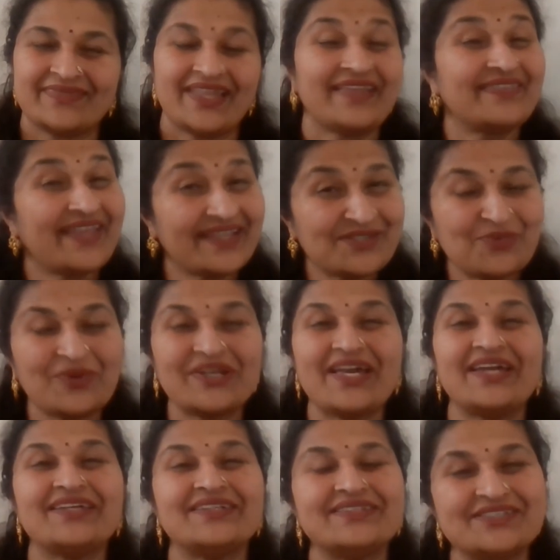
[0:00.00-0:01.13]
And that's what
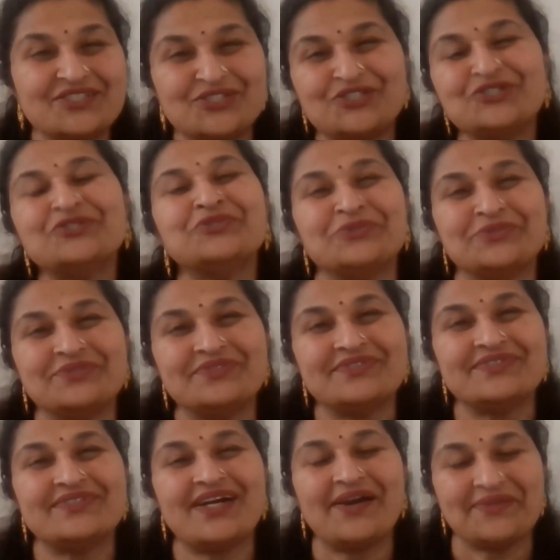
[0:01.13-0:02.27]
I urge you
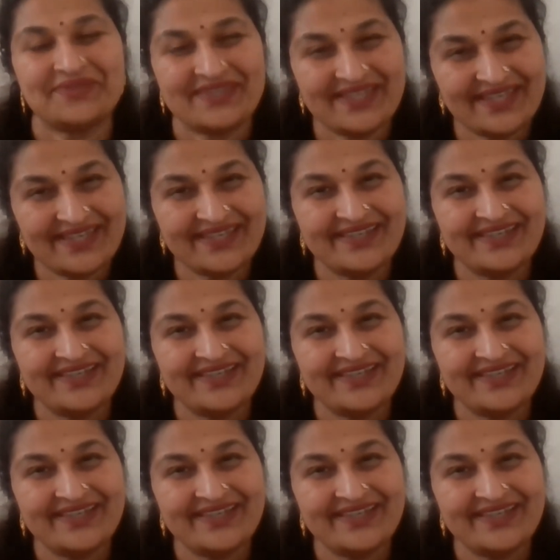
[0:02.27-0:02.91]
out there.